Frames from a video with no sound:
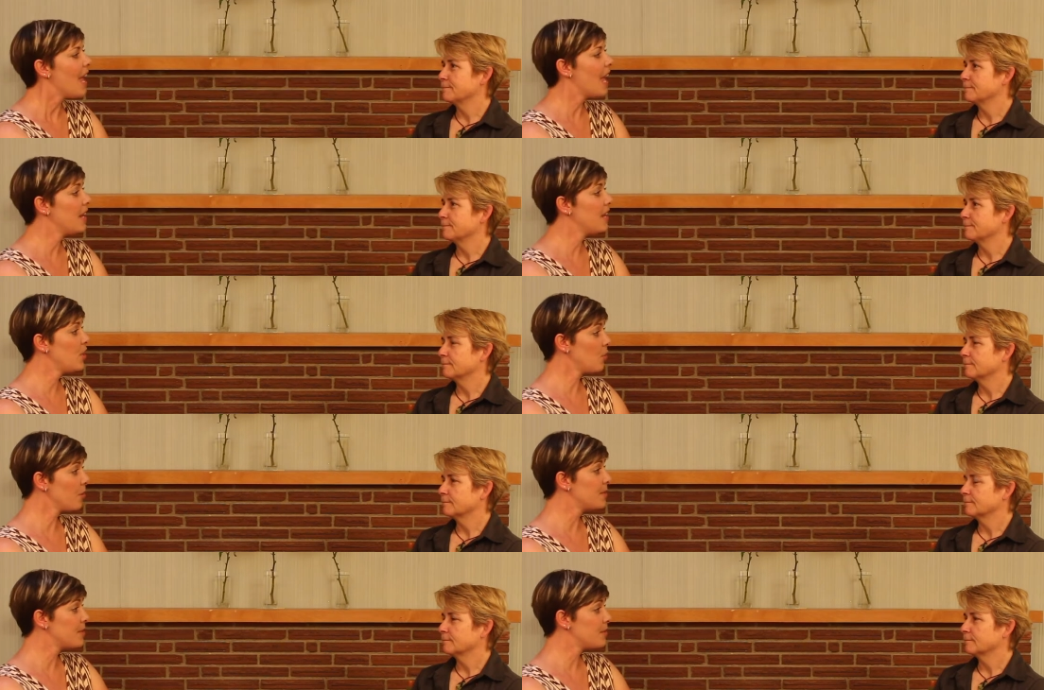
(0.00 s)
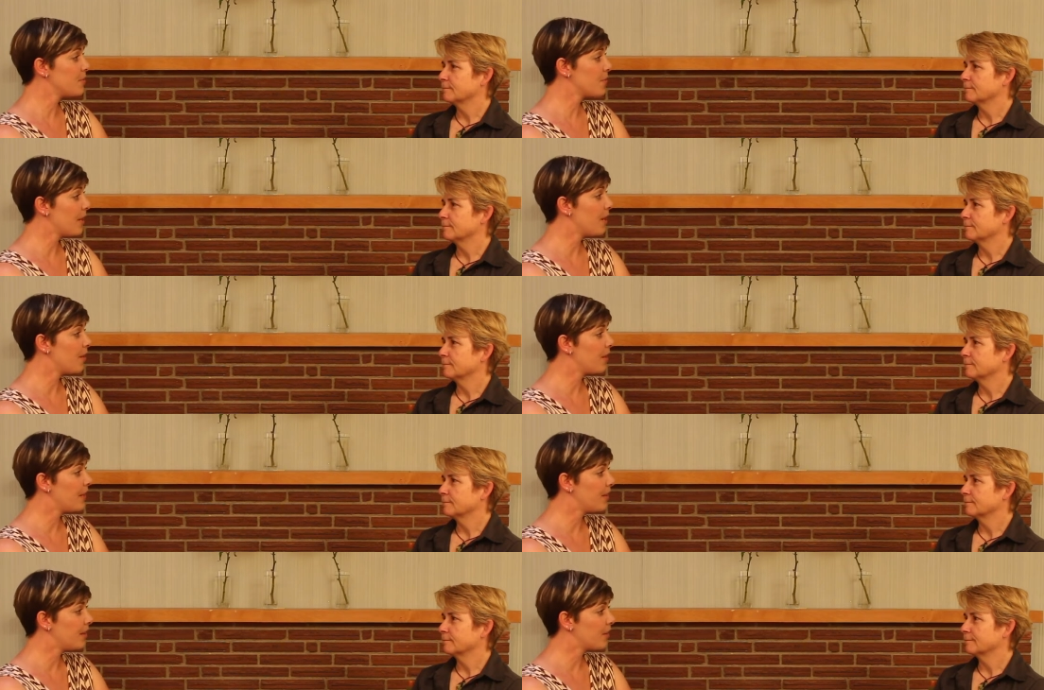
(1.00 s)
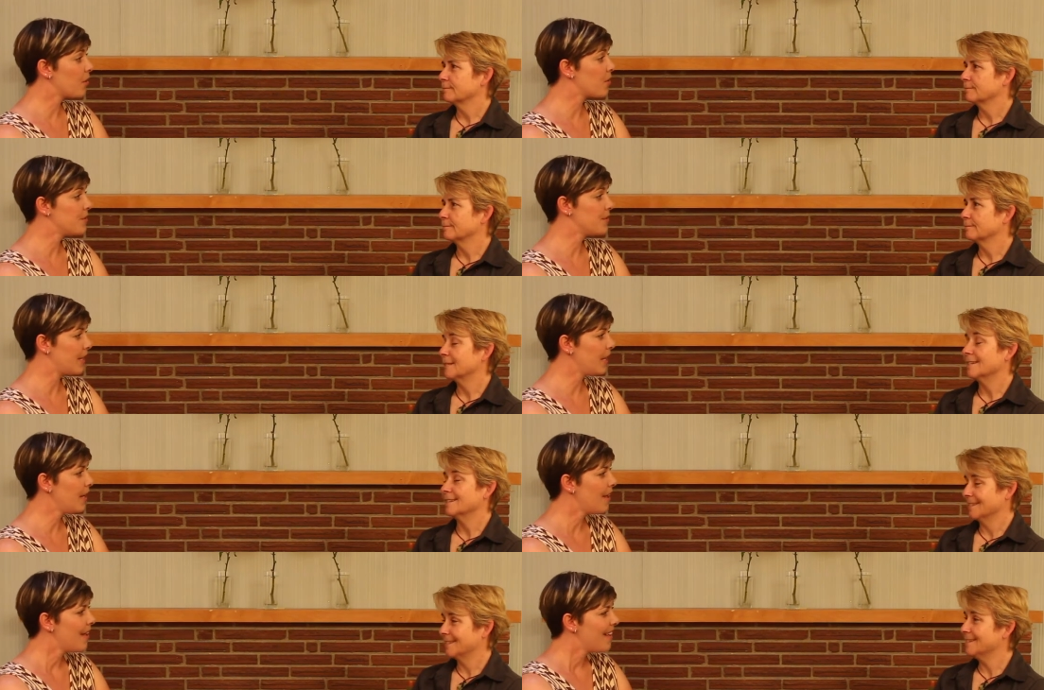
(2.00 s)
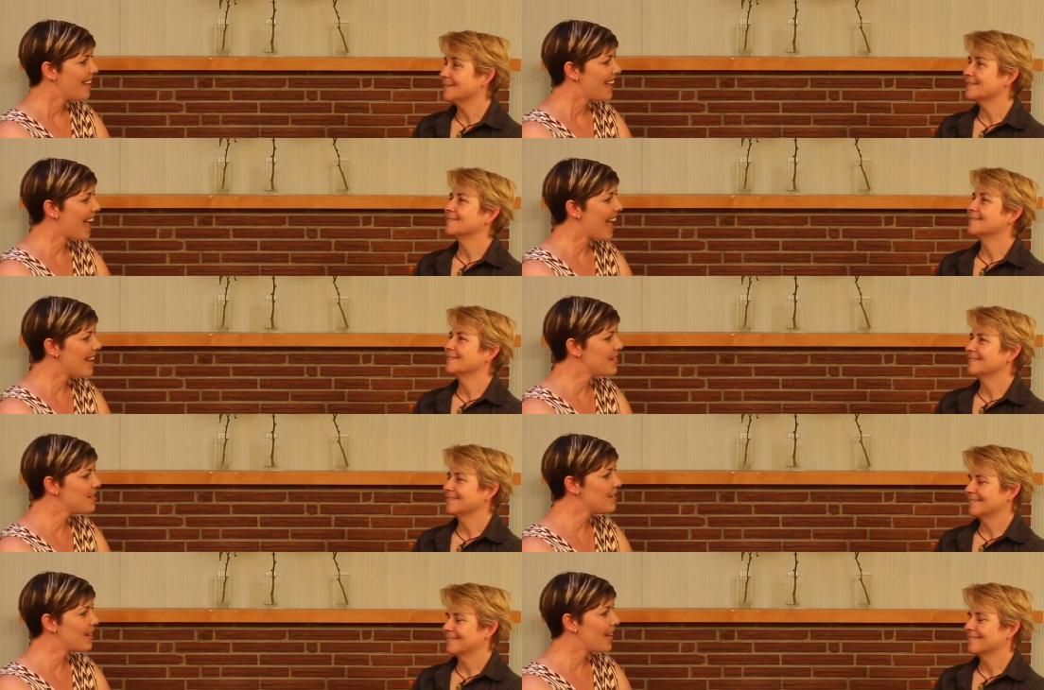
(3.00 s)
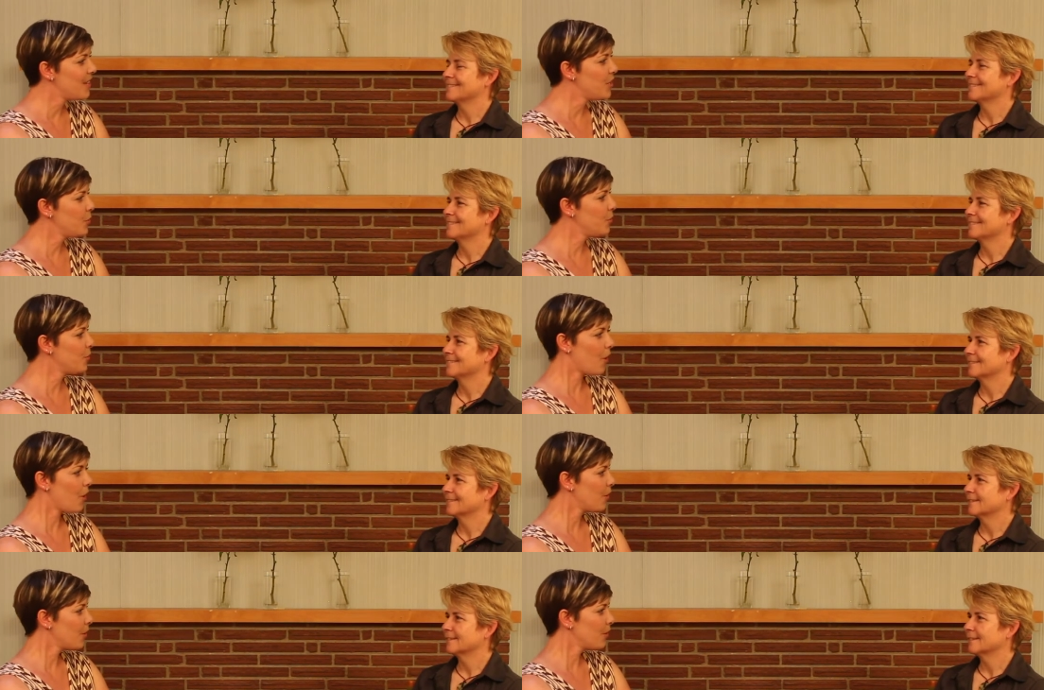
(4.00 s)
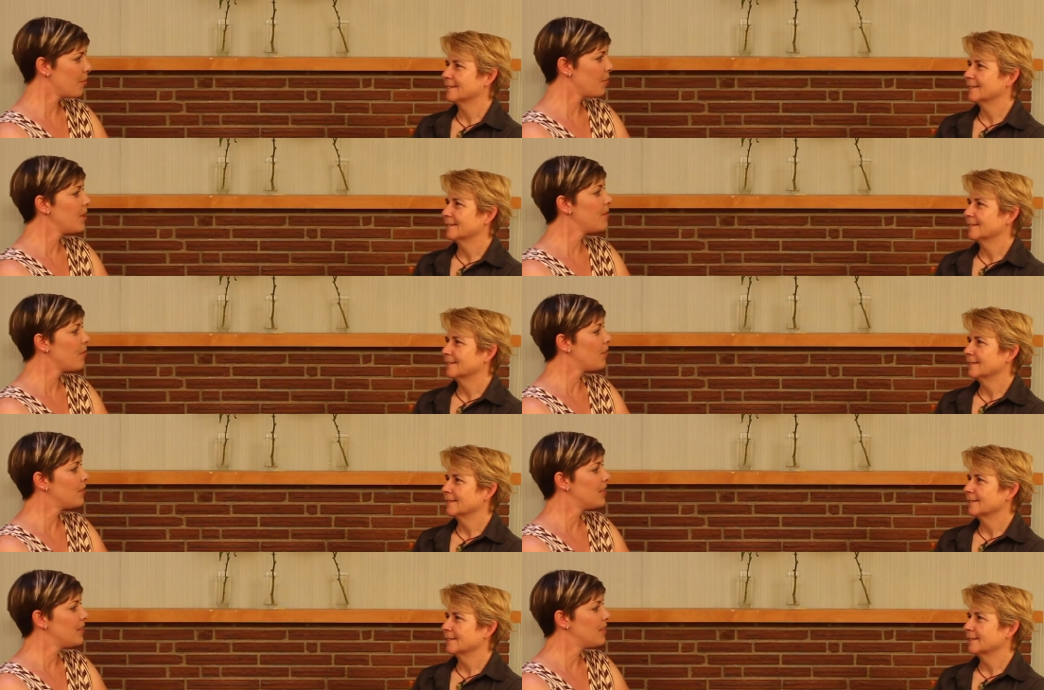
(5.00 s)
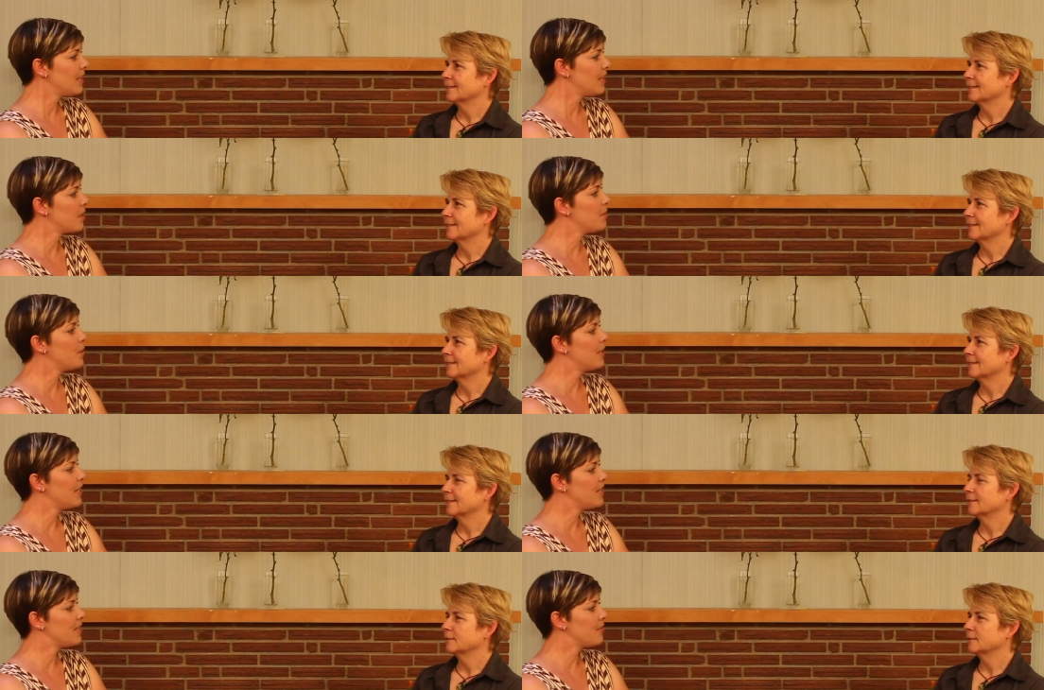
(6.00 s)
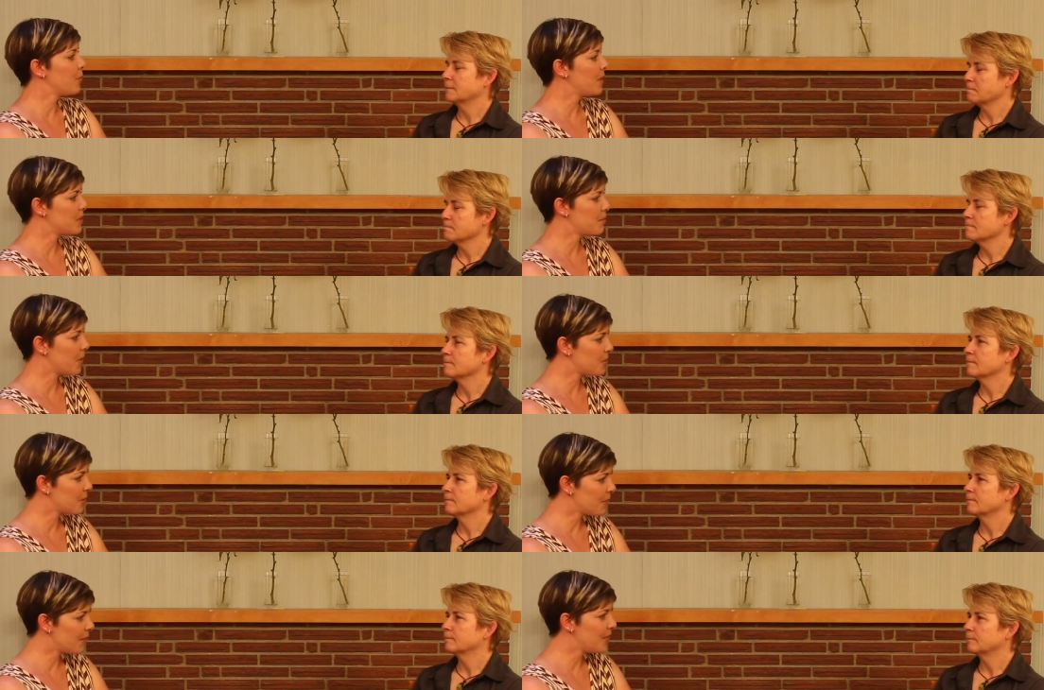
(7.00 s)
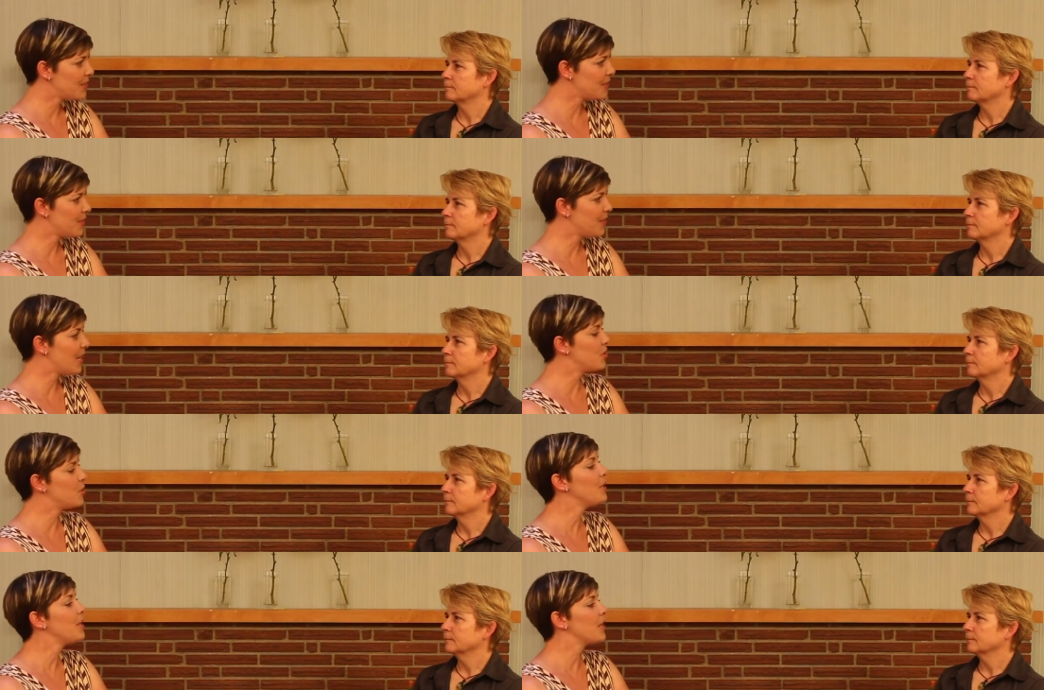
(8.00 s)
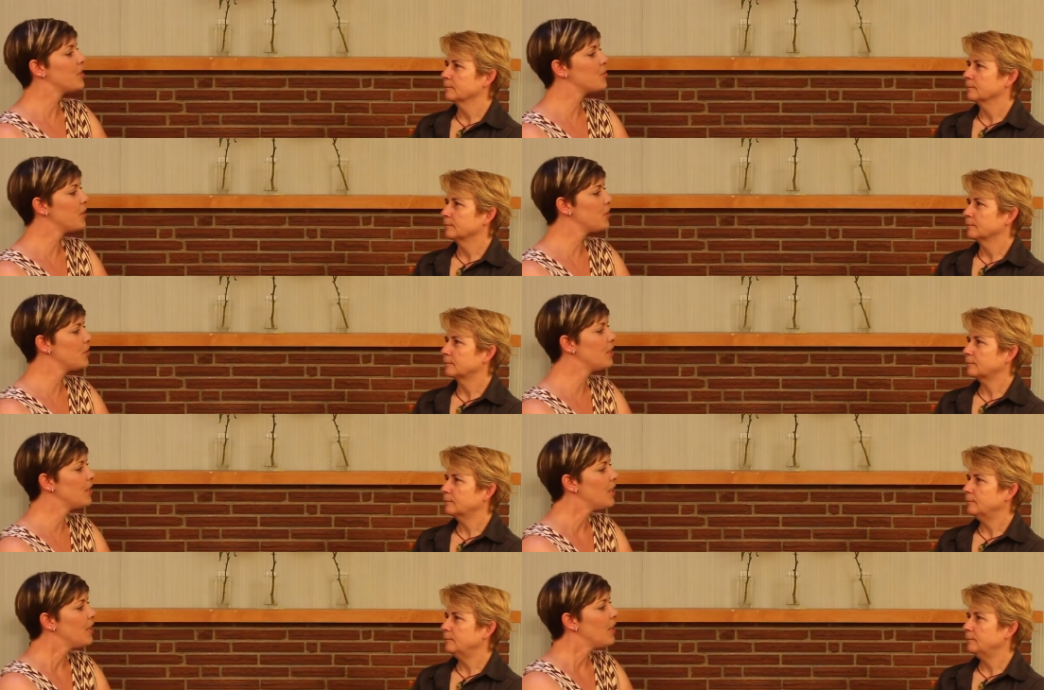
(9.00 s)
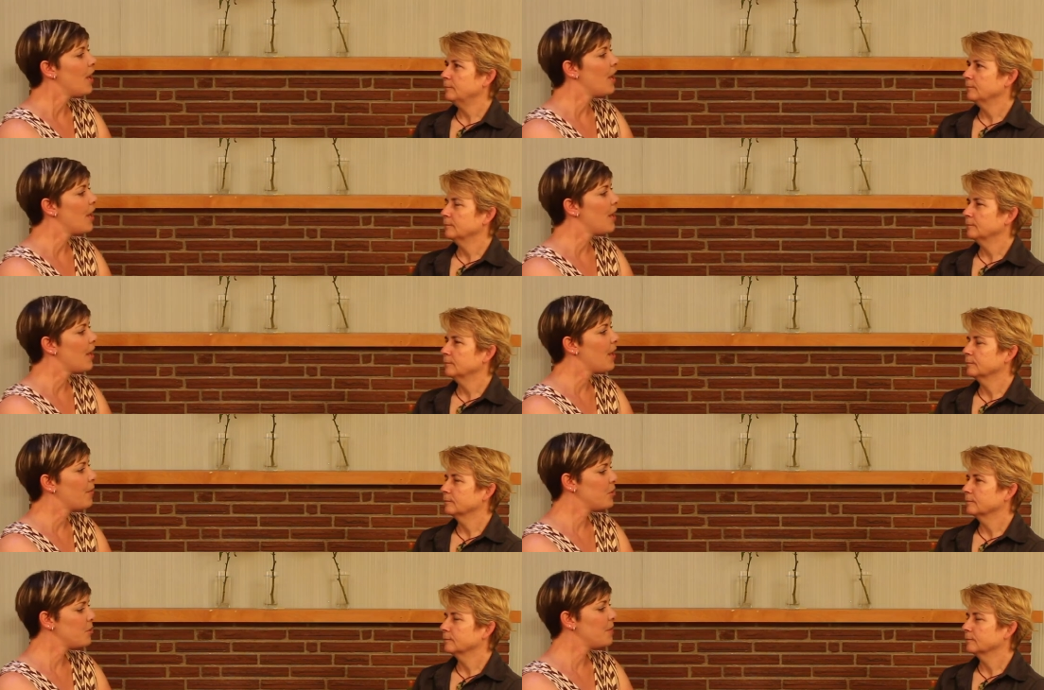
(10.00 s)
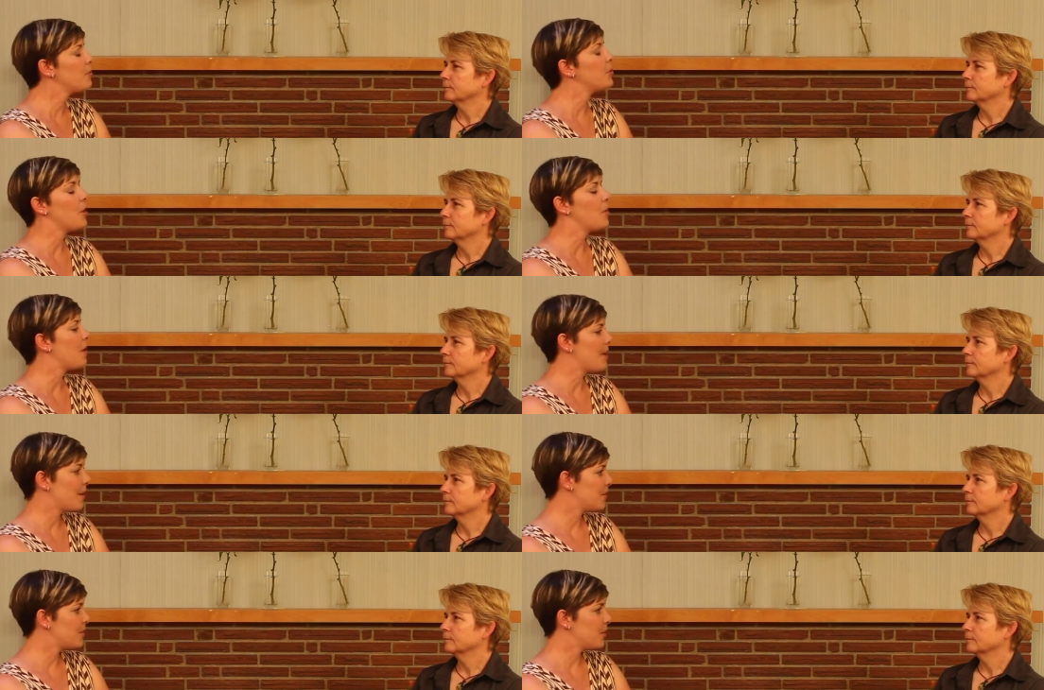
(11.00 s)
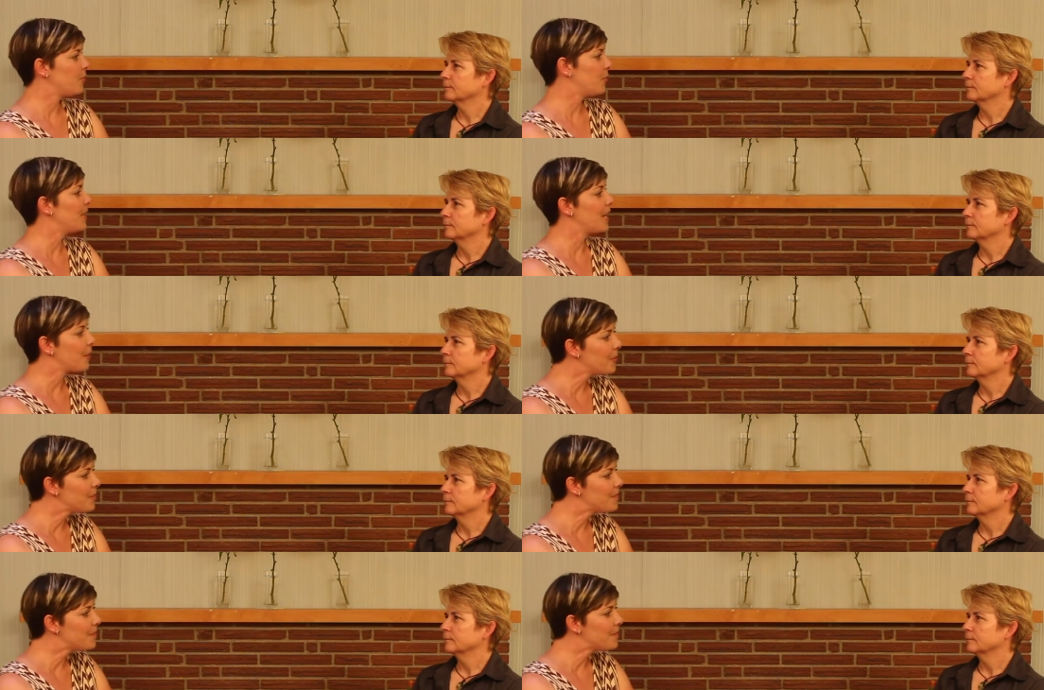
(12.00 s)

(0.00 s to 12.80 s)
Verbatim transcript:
Speaker 1: And your business is right here in Carson City. Yes, it is. And and you are pretty involved in in the community in different ways, sponsoring events and and doing things. What should uh, what should people know about Sierra Foot and Ankle?